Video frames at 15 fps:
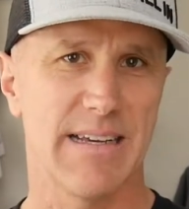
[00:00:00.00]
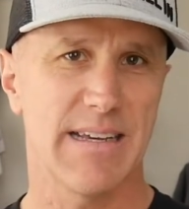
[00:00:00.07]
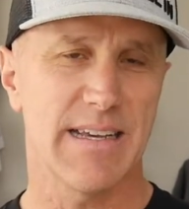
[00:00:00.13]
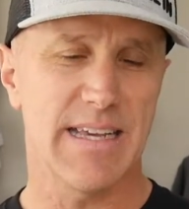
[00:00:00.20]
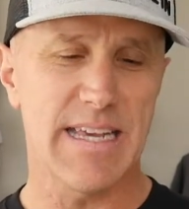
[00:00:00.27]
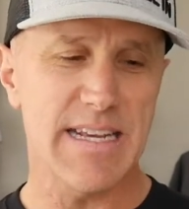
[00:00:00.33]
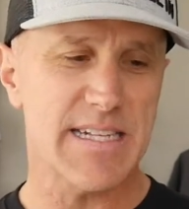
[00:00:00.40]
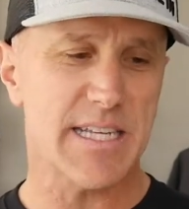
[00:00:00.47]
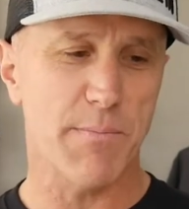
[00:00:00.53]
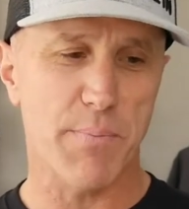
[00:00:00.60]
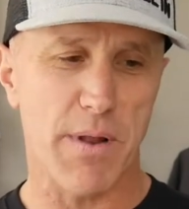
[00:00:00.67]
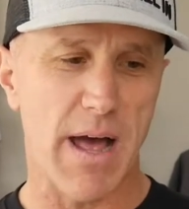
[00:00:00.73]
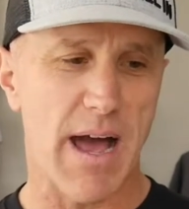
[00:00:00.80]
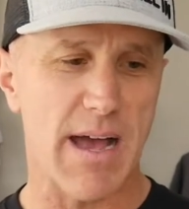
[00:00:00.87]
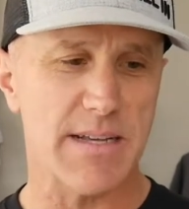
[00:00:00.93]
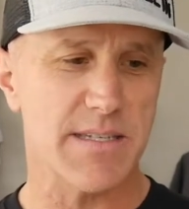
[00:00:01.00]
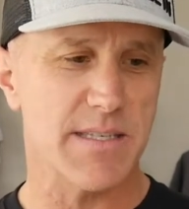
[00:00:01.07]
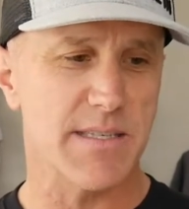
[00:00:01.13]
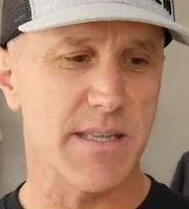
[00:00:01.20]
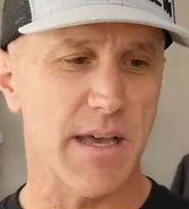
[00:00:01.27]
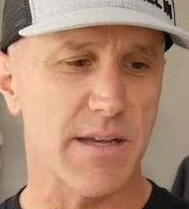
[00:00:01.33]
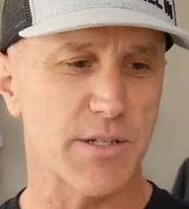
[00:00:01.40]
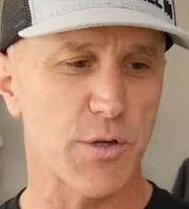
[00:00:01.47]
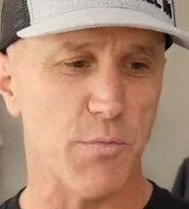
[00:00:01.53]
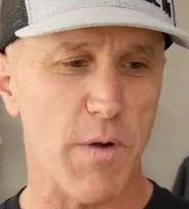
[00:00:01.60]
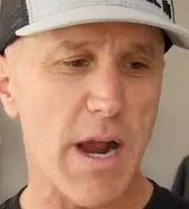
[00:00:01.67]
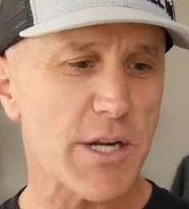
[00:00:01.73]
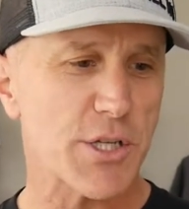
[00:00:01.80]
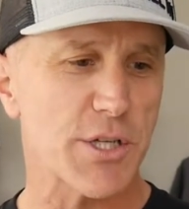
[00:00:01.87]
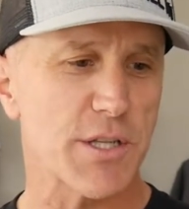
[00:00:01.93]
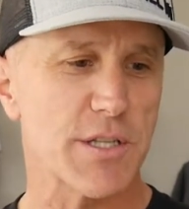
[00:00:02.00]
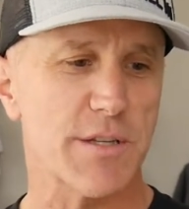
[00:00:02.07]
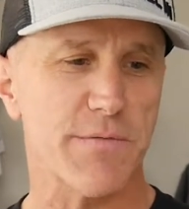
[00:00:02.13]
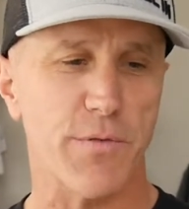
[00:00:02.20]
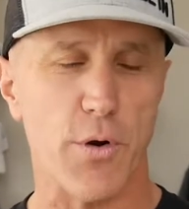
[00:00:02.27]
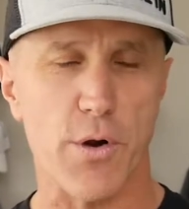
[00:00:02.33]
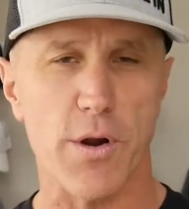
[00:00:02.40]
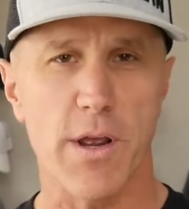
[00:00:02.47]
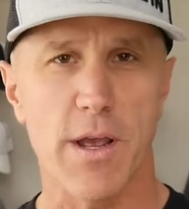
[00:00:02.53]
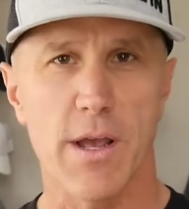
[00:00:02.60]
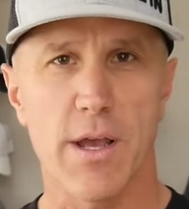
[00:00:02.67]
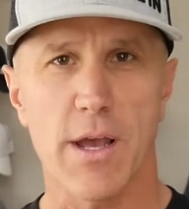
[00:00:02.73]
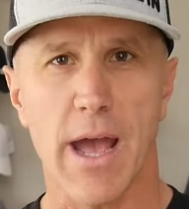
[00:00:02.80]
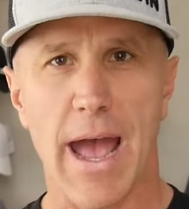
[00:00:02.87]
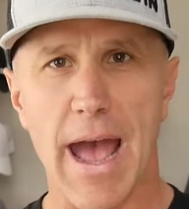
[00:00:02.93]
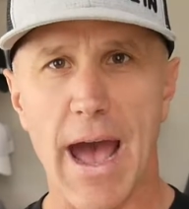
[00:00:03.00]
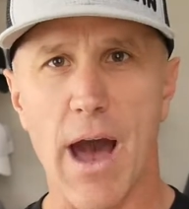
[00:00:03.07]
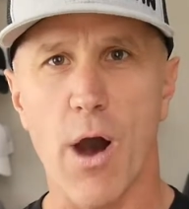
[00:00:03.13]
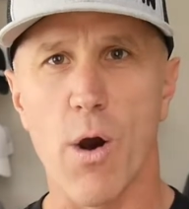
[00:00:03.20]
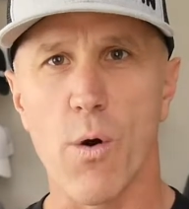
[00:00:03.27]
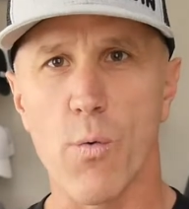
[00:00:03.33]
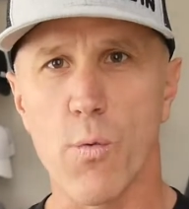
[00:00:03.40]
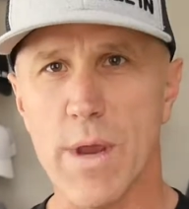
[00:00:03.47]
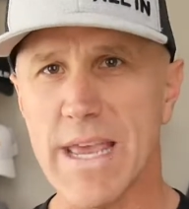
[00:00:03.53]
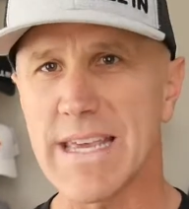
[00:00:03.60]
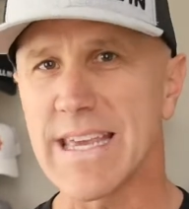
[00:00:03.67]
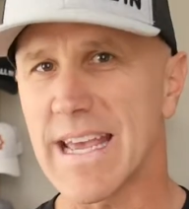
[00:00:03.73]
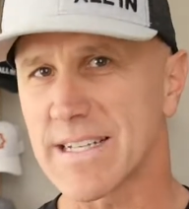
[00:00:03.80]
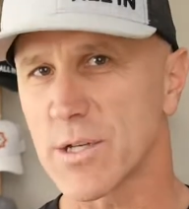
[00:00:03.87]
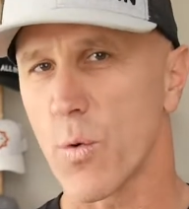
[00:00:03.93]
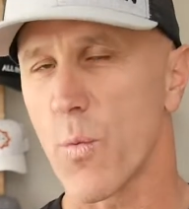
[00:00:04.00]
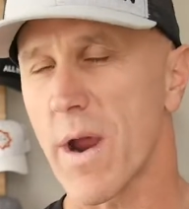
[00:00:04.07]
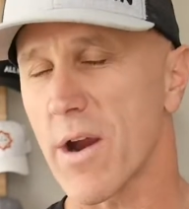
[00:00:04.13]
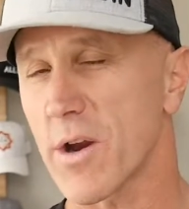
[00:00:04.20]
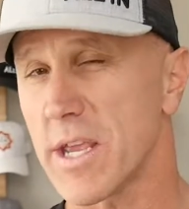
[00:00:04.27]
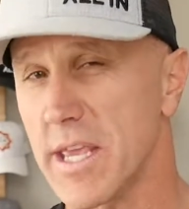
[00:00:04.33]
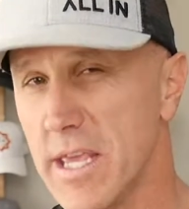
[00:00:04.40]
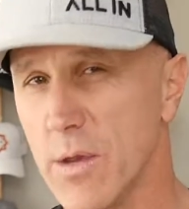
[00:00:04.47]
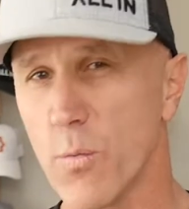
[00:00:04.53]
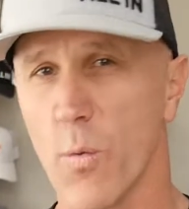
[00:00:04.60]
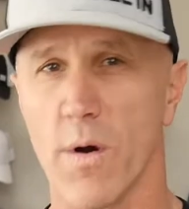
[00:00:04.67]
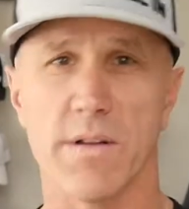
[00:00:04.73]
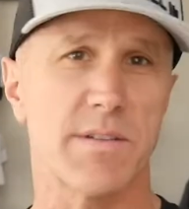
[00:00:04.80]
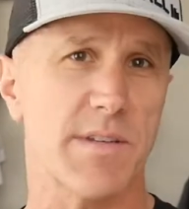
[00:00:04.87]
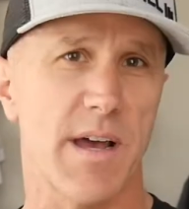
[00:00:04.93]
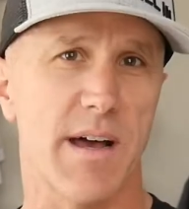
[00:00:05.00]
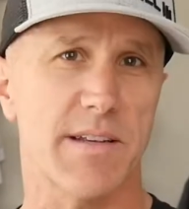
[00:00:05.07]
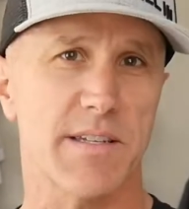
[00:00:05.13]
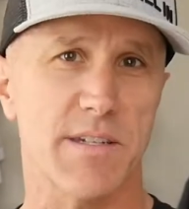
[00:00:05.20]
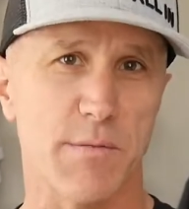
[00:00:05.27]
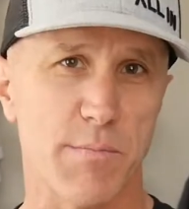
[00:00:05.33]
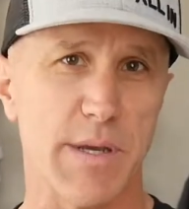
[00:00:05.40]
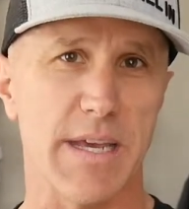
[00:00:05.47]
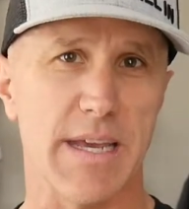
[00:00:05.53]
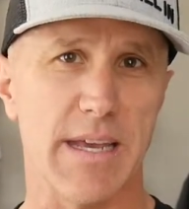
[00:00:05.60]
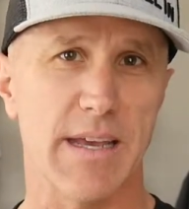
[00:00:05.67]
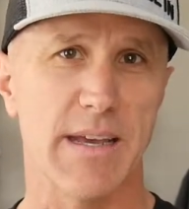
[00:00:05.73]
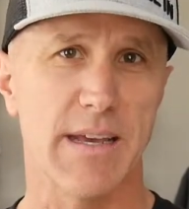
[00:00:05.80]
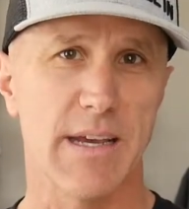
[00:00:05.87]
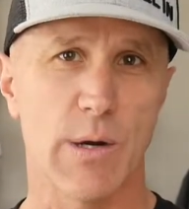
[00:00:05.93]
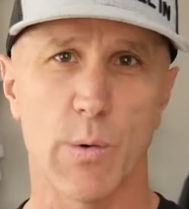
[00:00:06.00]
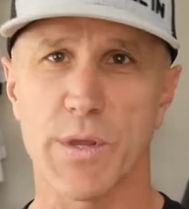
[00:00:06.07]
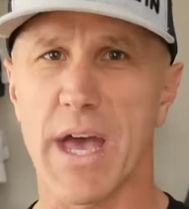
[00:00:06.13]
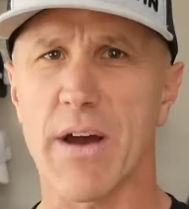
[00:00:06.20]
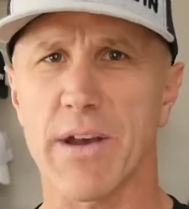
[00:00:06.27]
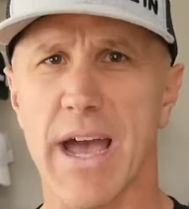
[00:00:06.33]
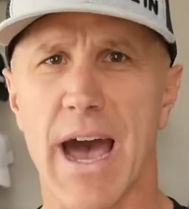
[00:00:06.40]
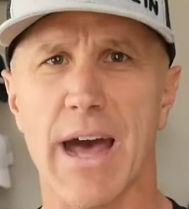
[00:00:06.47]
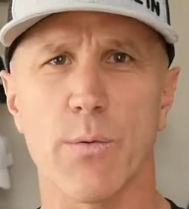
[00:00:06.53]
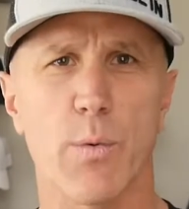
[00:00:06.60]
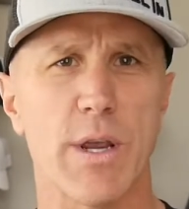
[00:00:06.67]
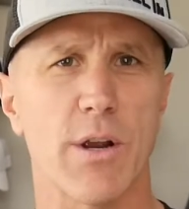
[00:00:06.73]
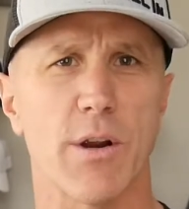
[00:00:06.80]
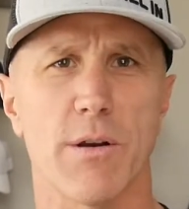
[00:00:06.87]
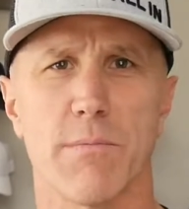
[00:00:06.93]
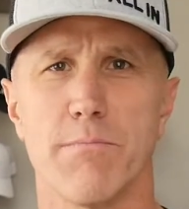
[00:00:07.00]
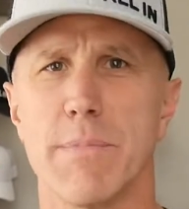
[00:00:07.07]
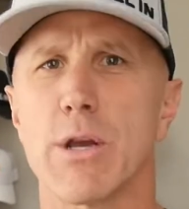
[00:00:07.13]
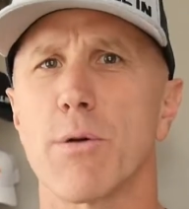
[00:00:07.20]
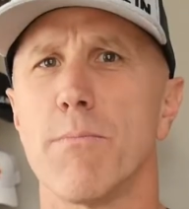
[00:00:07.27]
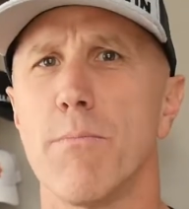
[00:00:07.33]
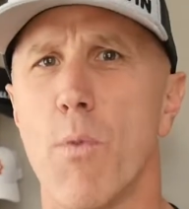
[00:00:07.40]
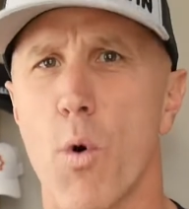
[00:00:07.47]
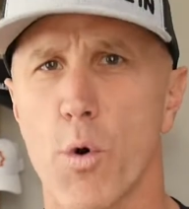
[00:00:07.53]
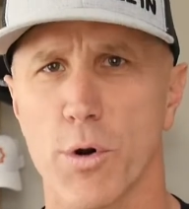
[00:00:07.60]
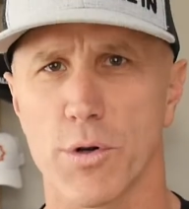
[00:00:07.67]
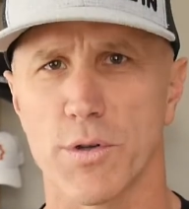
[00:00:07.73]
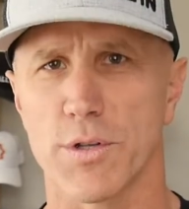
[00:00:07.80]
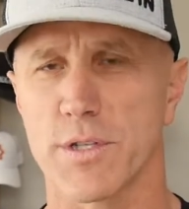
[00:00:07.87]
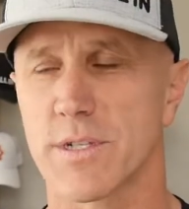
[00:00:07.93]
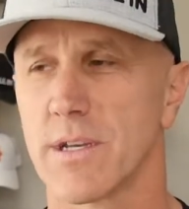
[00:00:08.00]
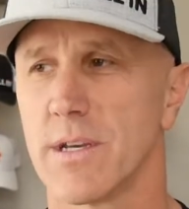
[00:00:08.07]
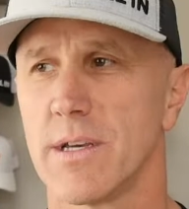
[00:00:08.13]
He supplies the directions for how we get to where He wants us to be. Without God, we are mere mortals,